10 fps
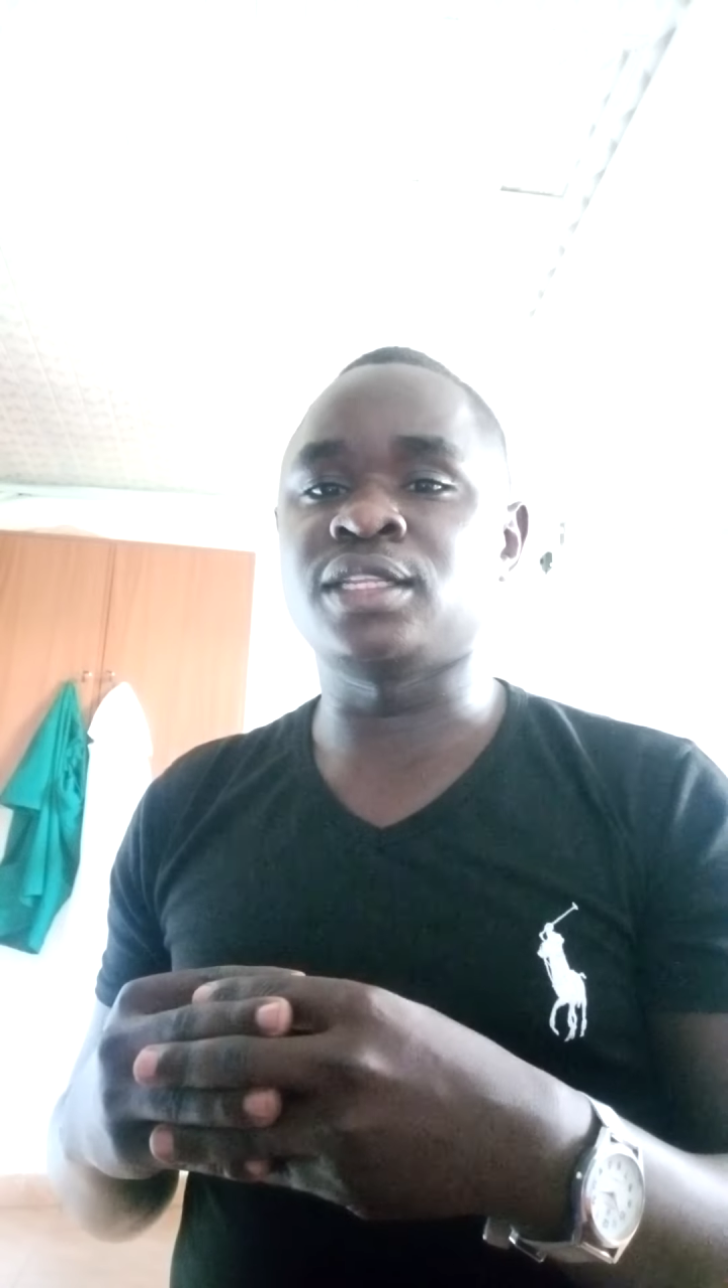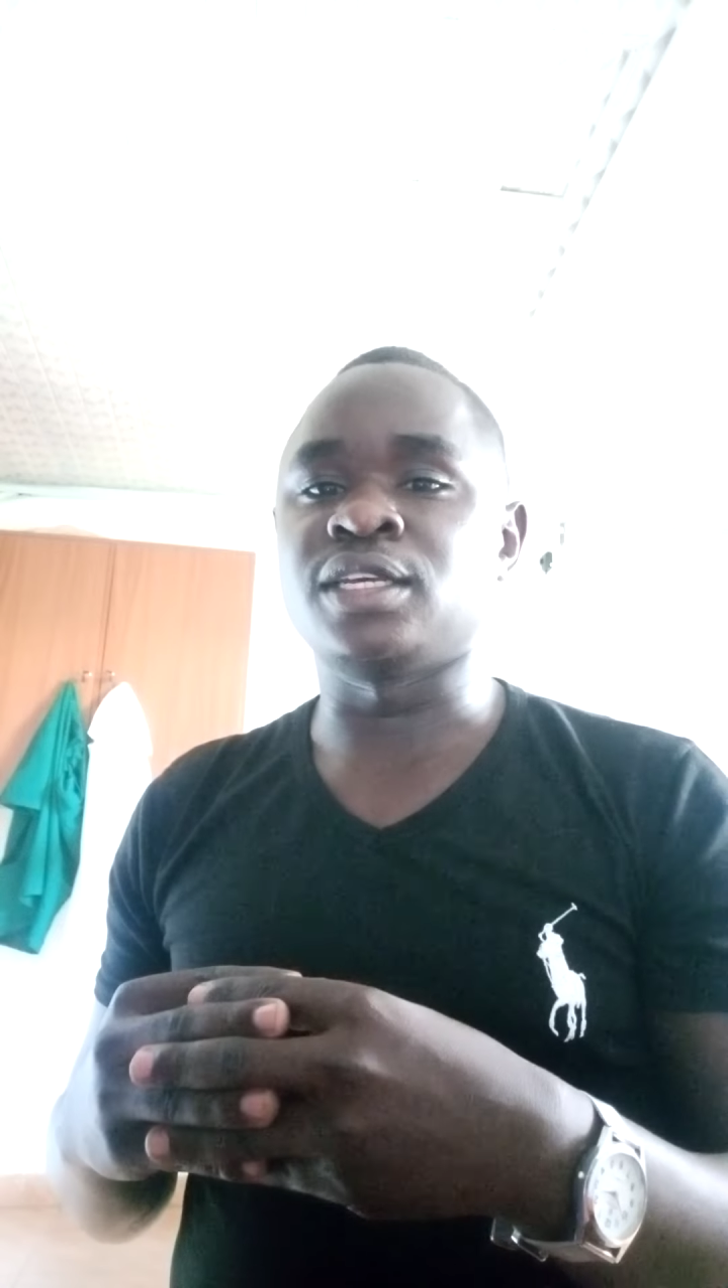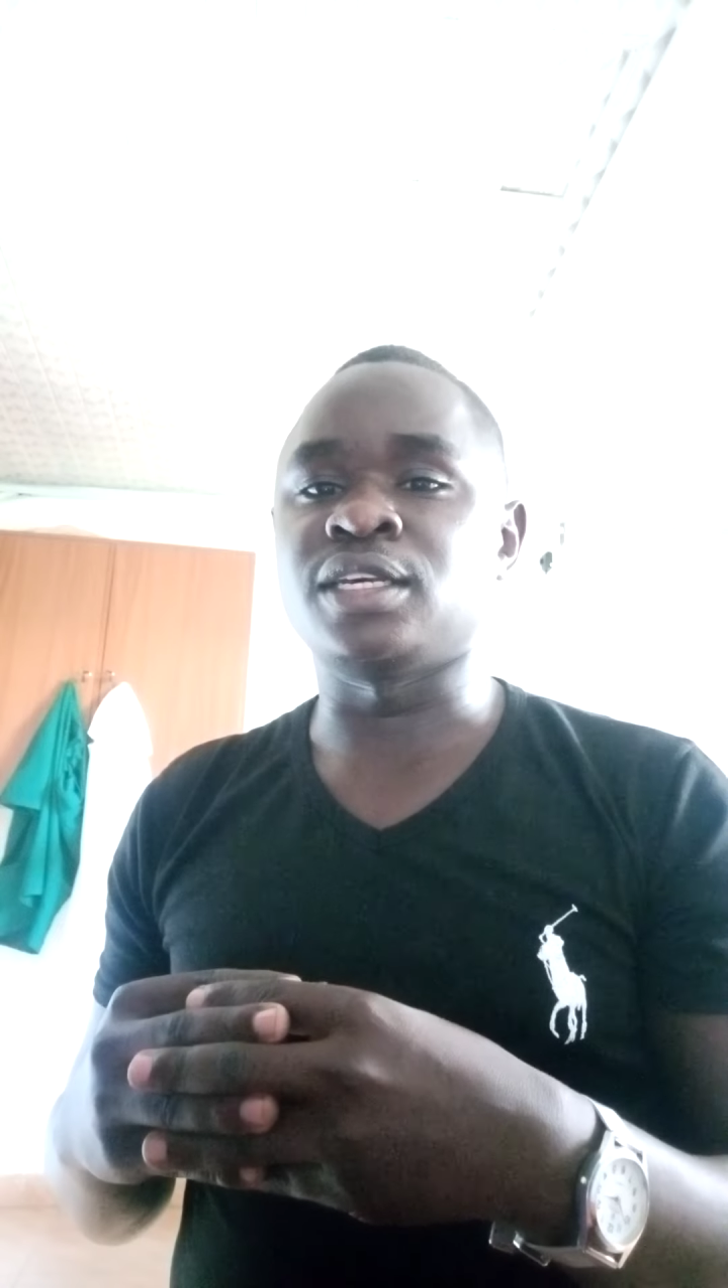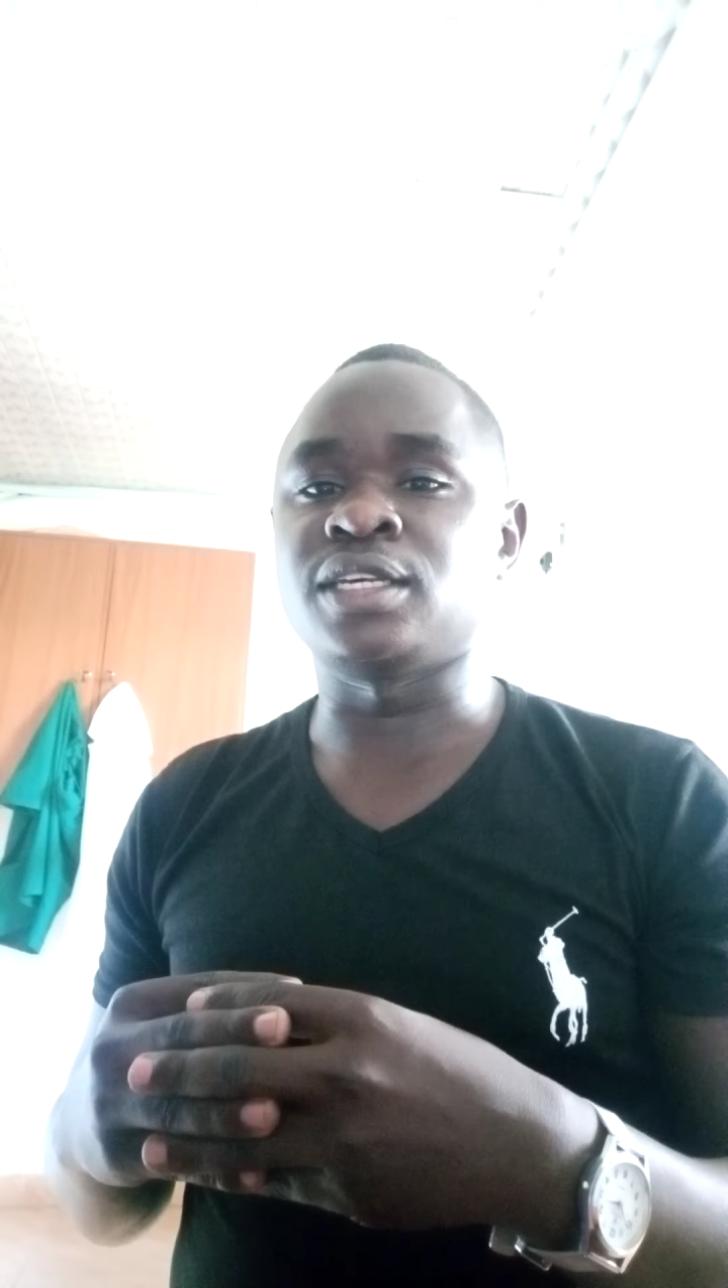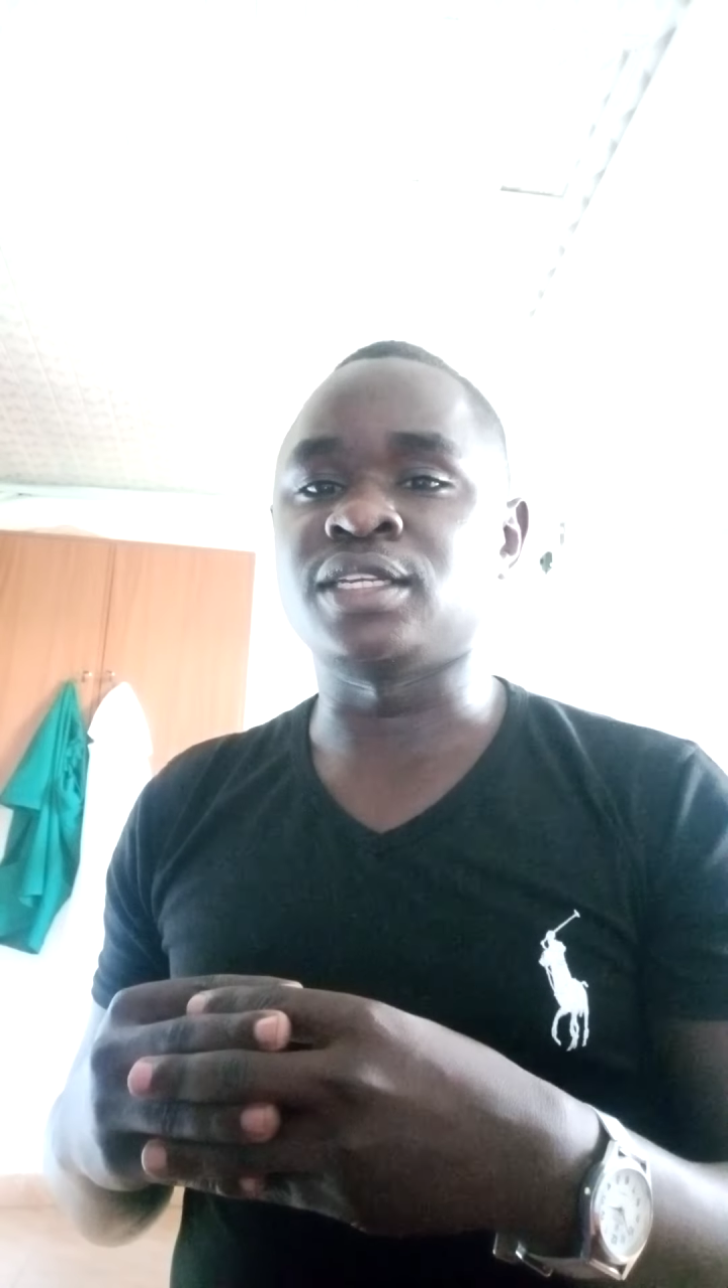
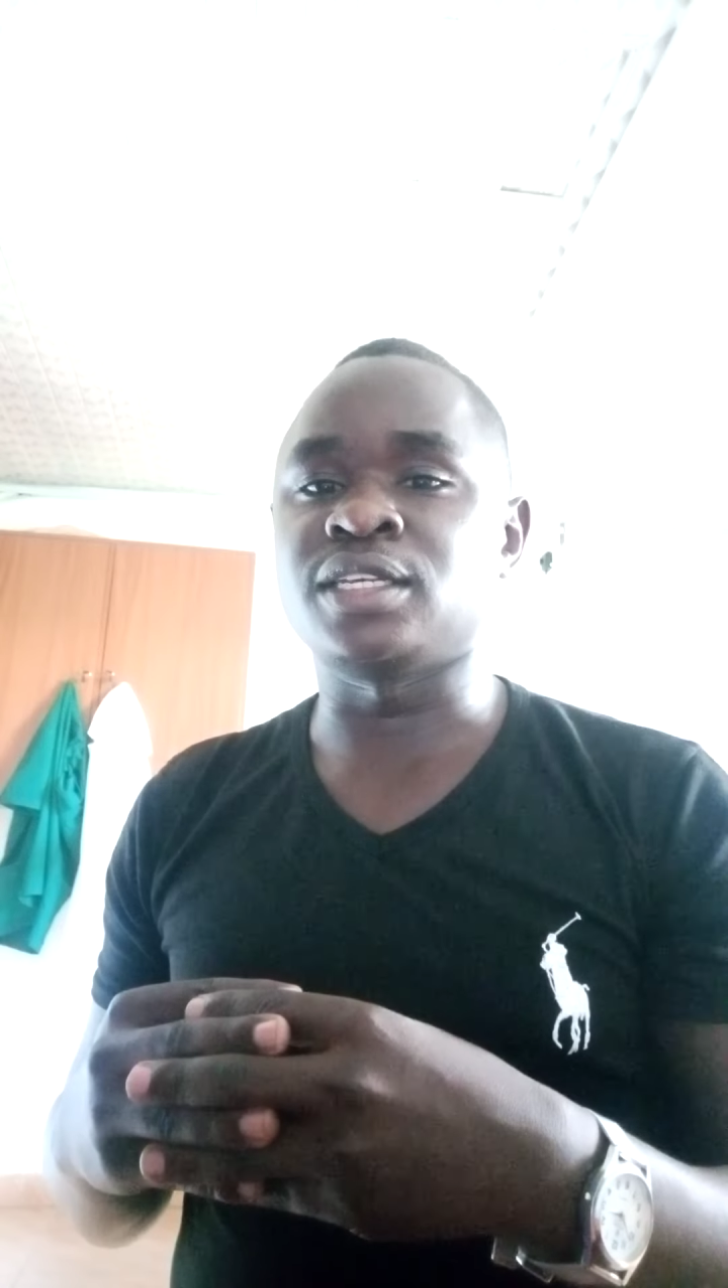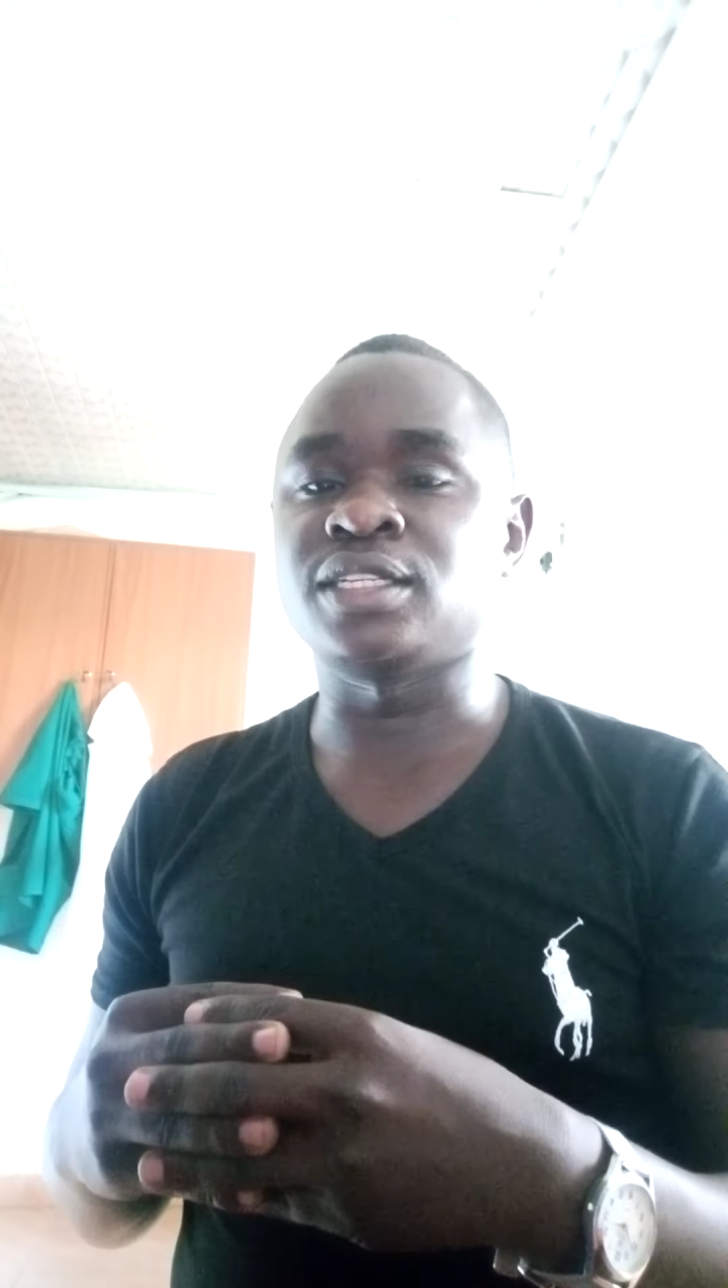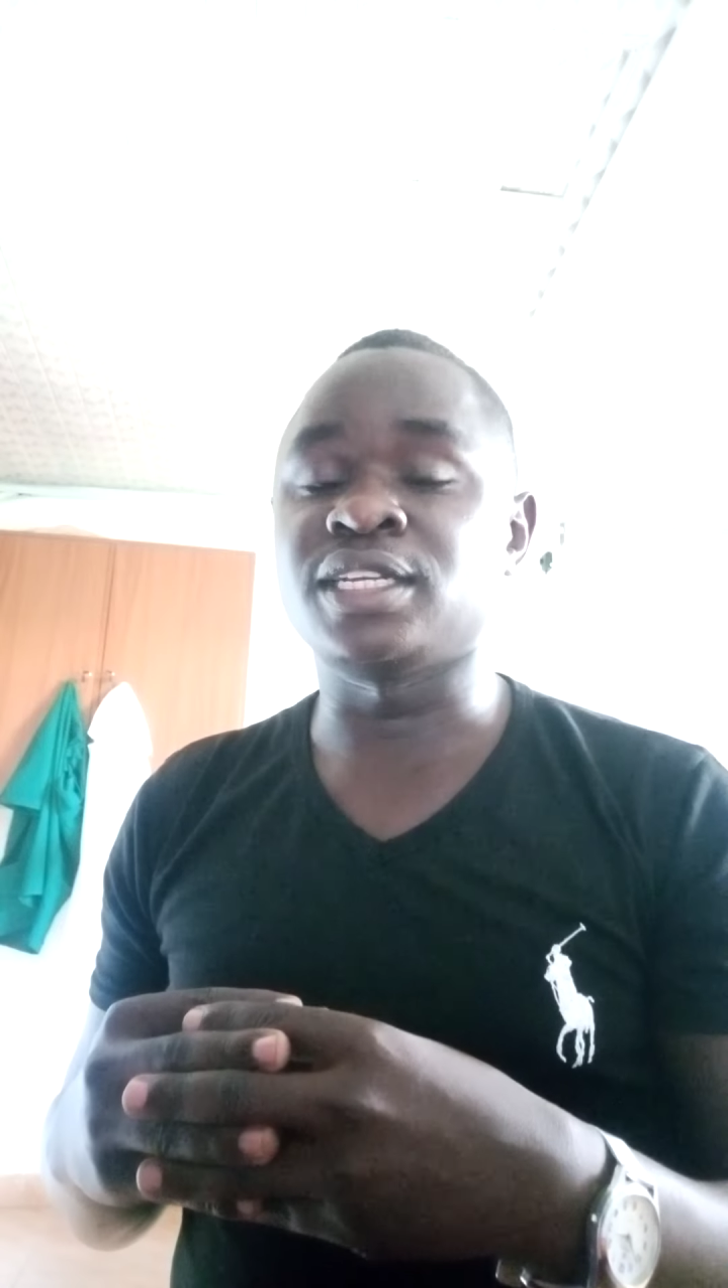the